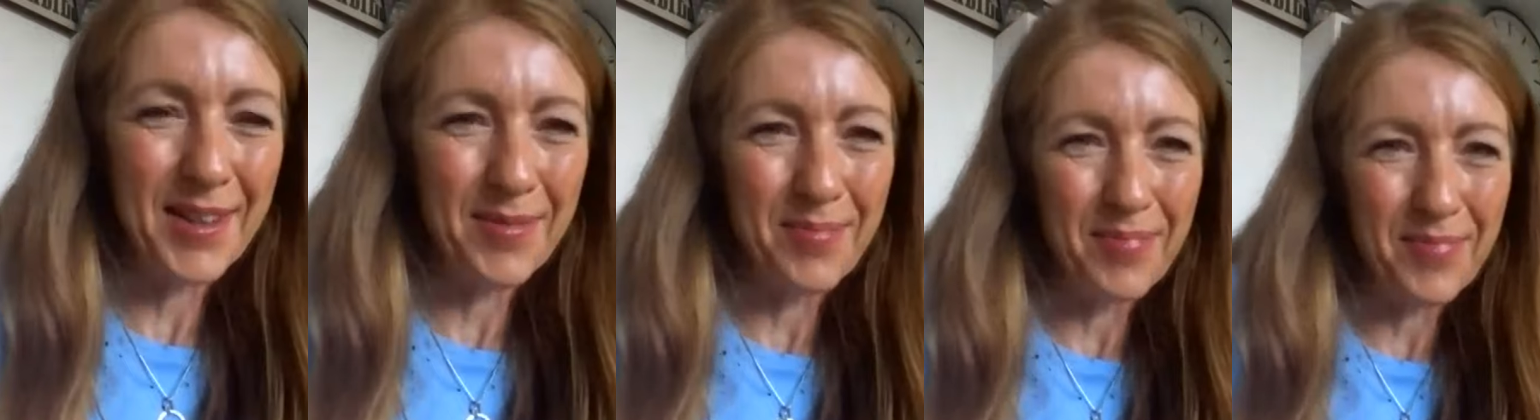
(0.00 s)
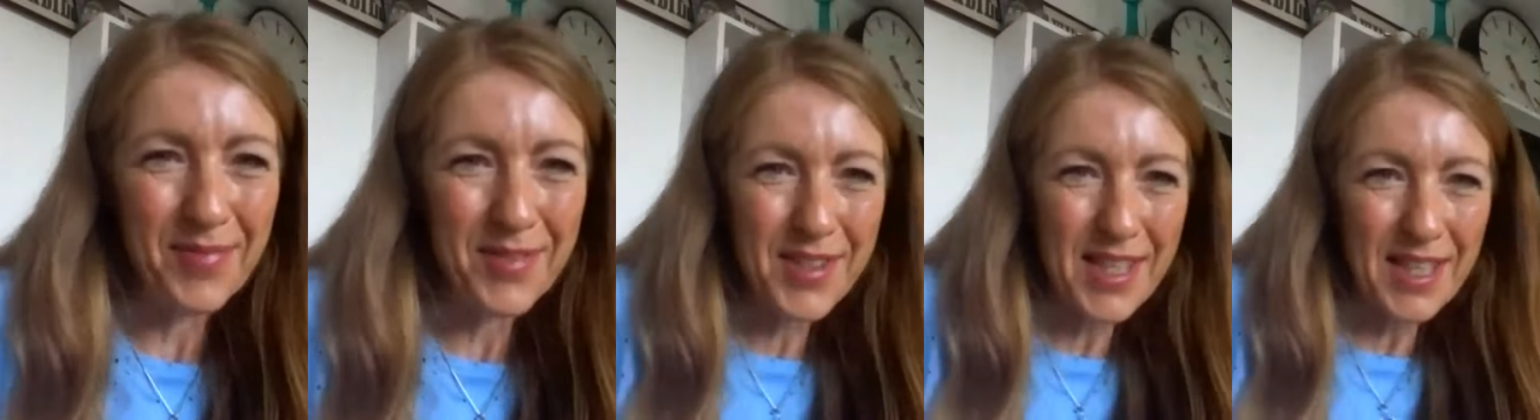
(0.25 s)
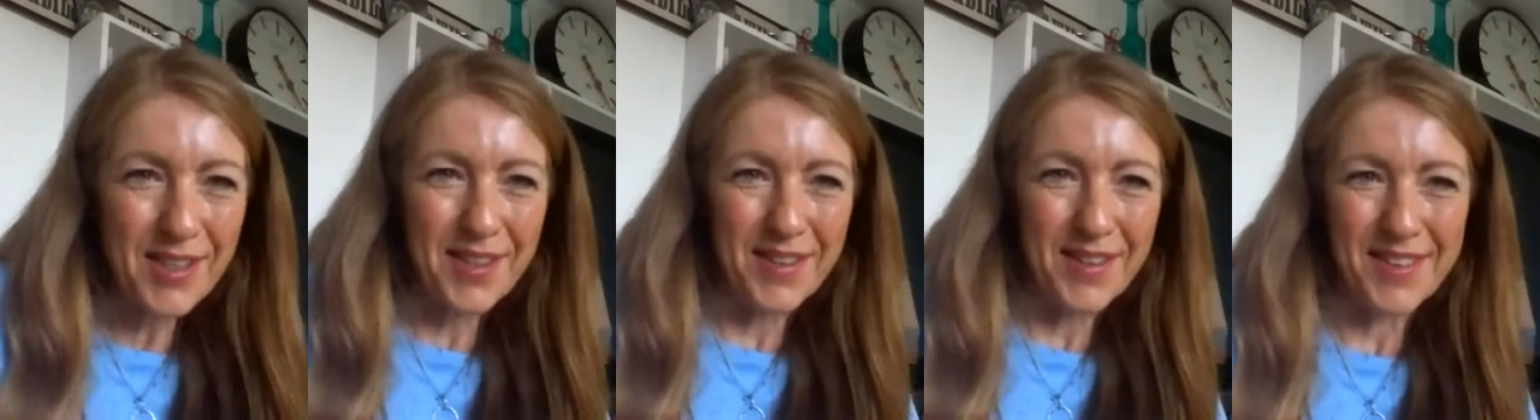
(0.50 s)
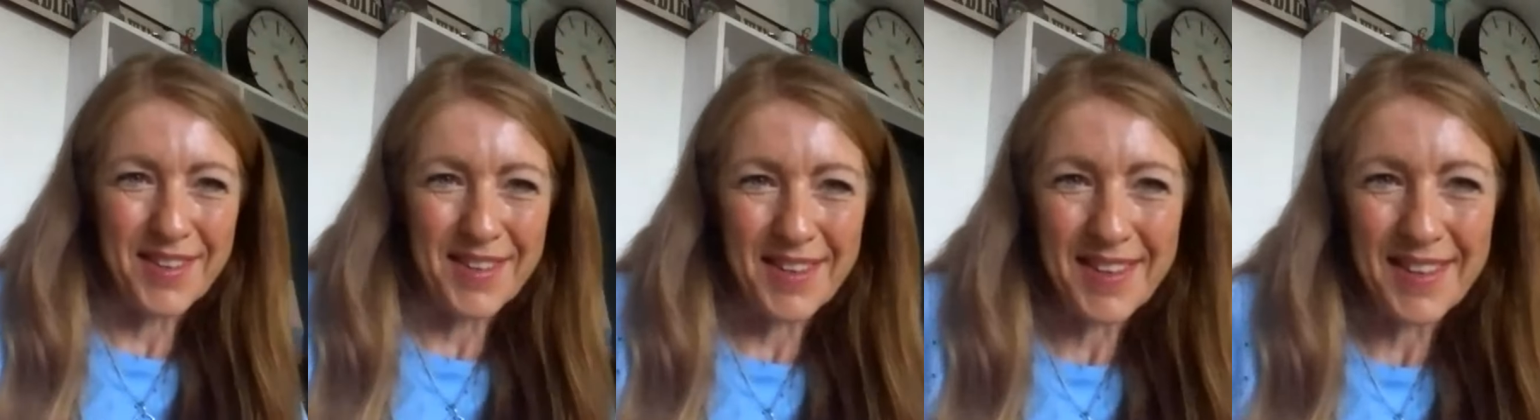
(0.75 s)

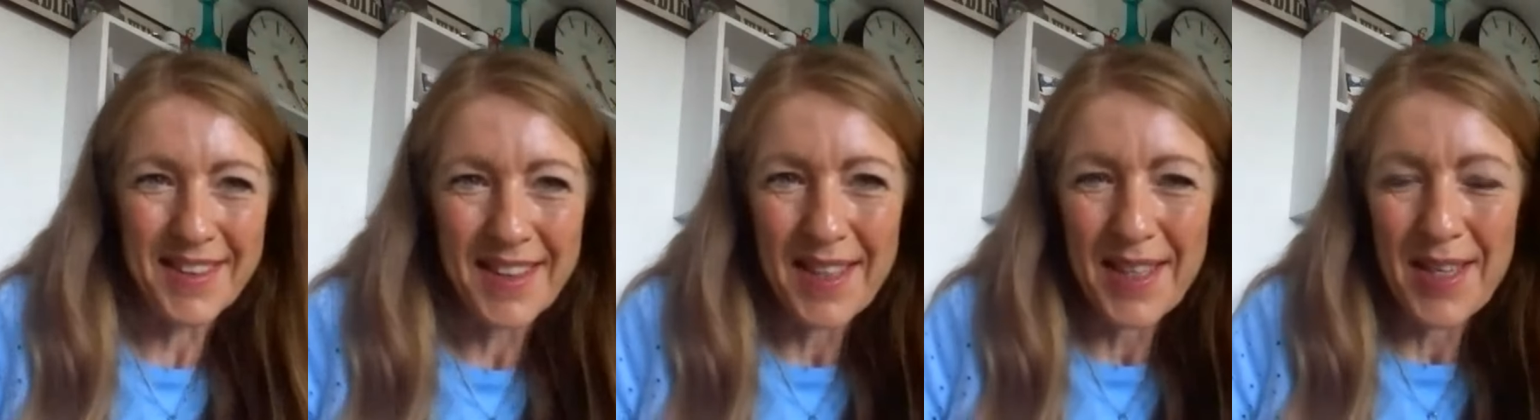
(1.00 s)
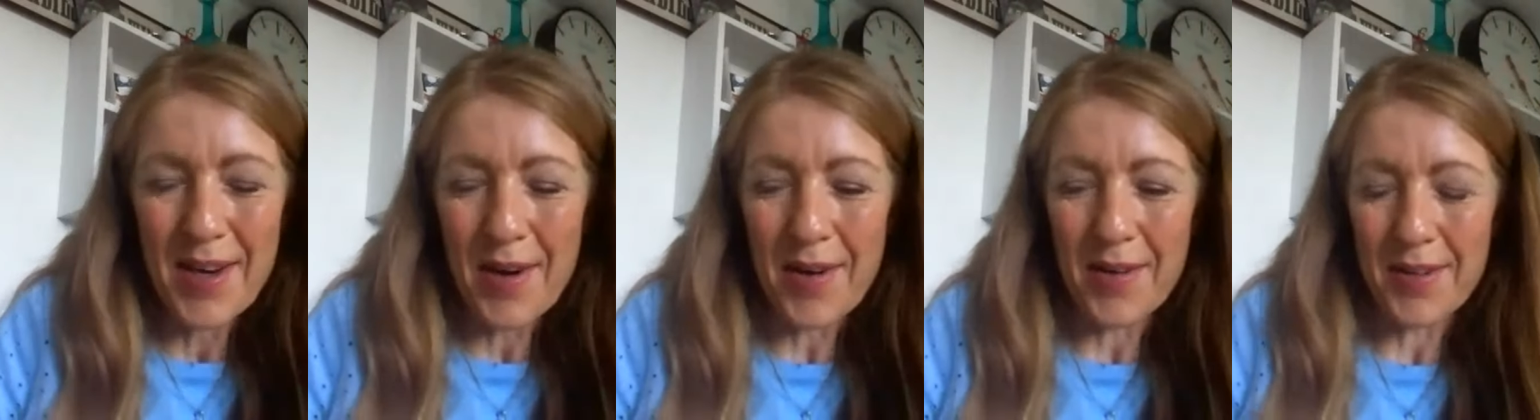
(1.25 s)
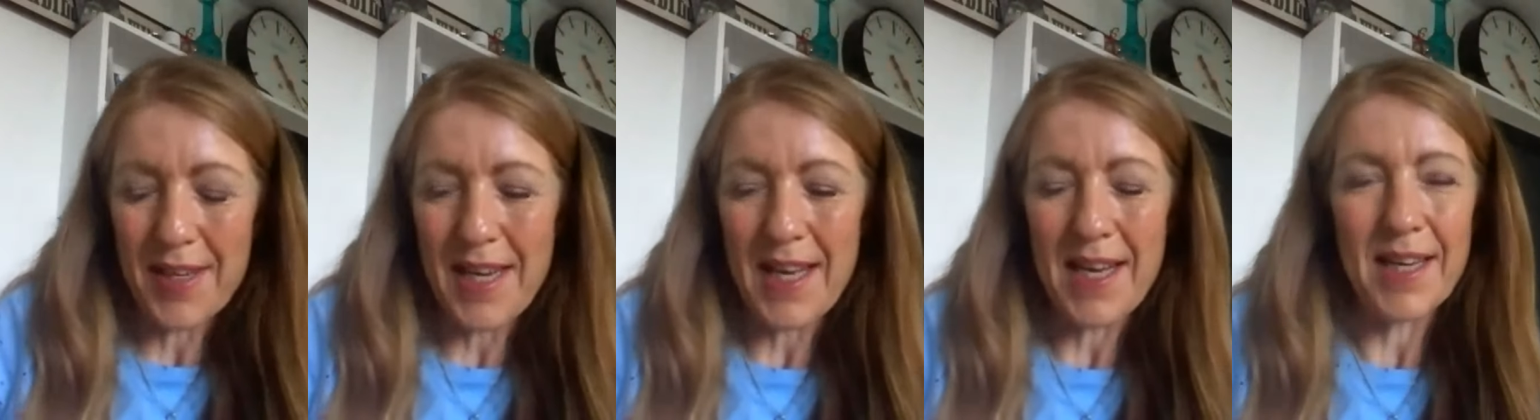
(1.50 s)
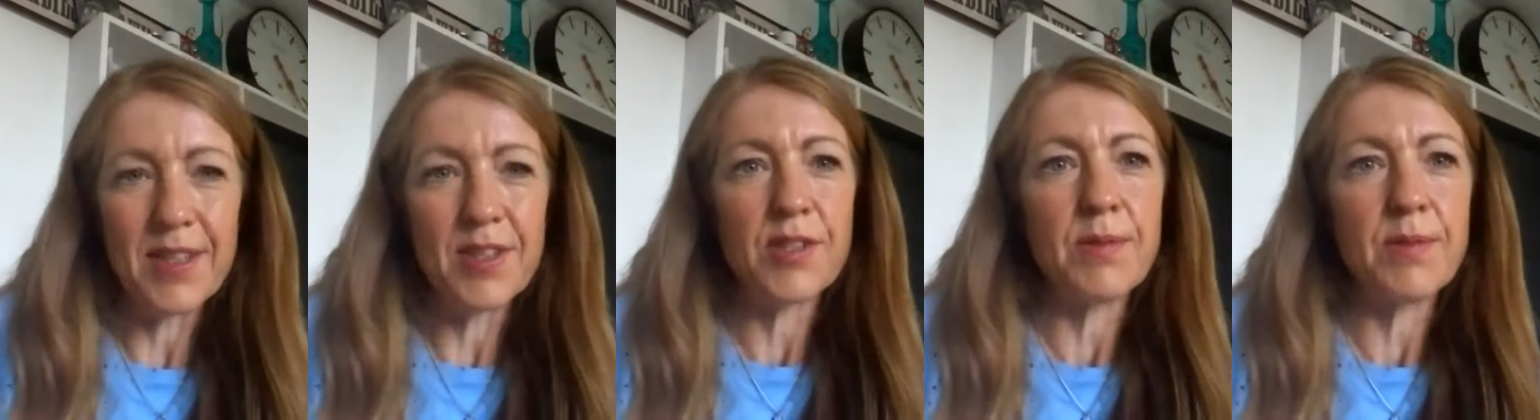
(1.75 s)
sessions
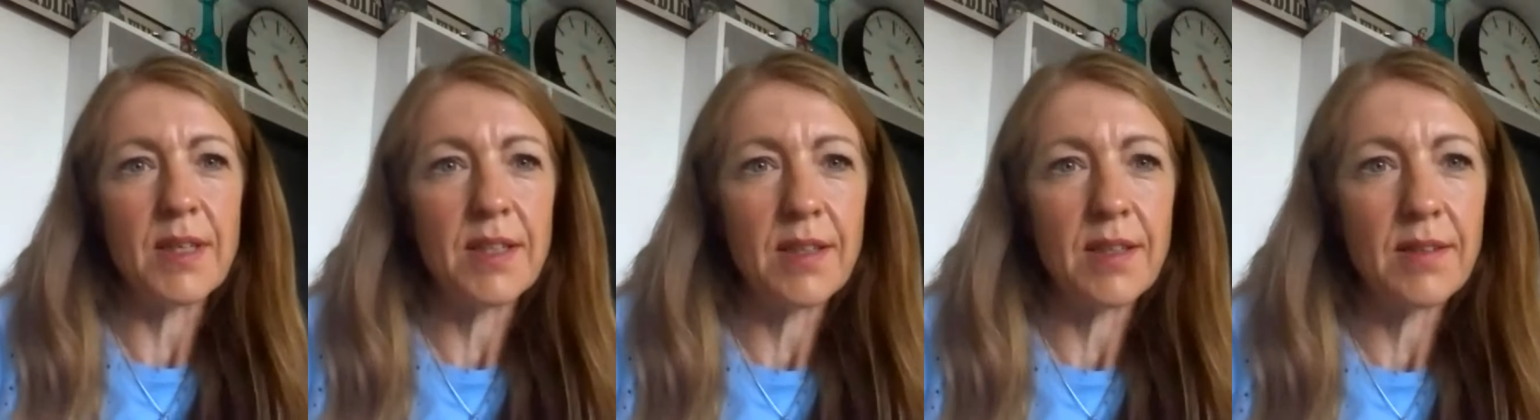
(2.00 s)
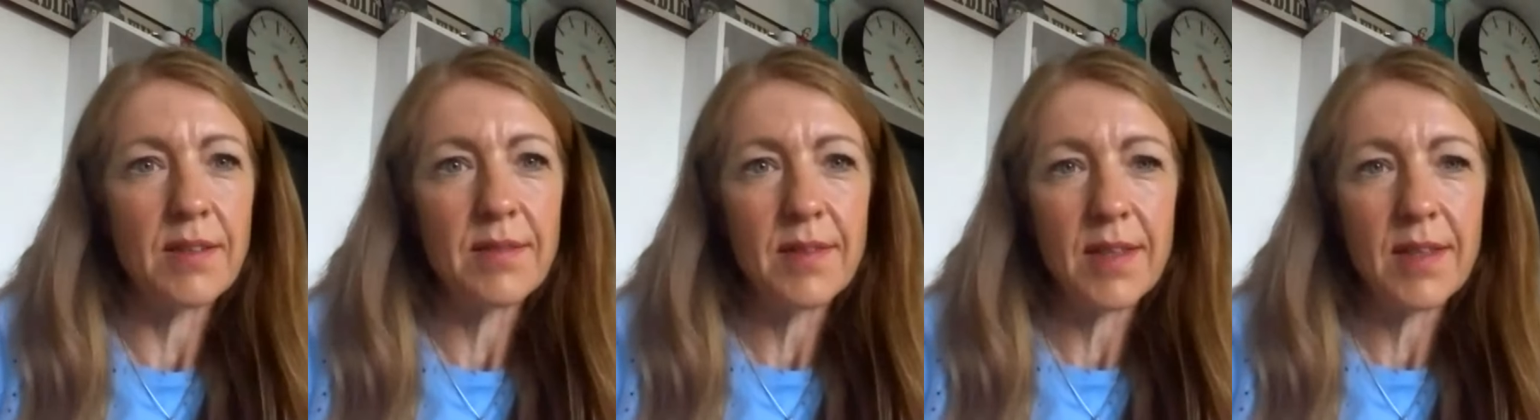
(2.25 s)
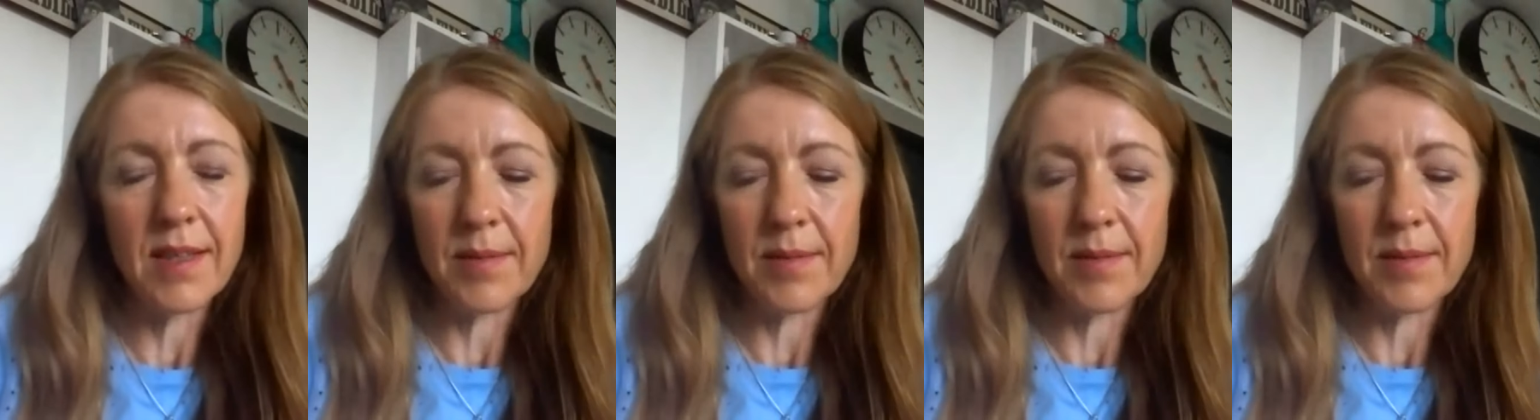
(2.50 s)
online so I can,